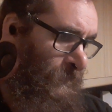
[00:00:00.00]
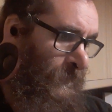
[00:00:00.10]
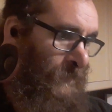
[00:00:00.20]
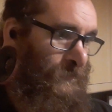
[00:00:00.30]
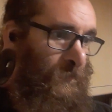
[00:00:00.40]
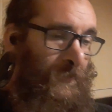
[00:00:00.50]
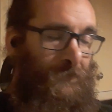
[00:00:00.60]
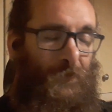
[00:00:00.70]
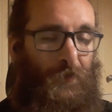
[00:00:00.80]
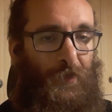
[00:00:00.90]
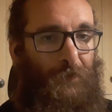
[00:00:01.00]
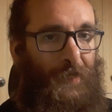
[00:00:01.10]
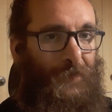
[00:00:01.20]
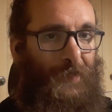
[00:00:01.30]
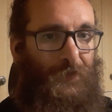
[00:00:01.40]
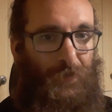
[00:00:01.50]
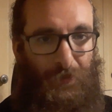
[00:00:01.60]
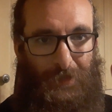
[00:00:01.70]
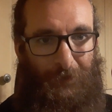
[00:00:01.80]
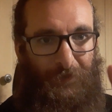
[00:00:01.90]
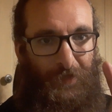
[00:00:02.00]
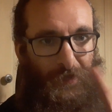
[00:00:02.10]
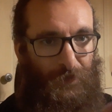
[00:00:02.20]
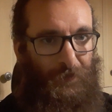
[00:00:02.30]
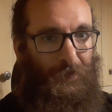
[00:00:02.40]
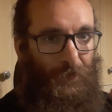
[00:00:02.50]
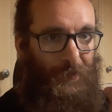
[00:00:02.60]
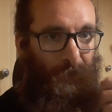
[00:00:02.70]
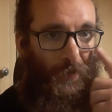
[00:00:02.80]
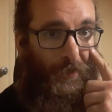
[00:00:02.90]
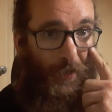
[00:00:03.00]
Yeah, so whether or not I'll make that two separate videos or include it in one,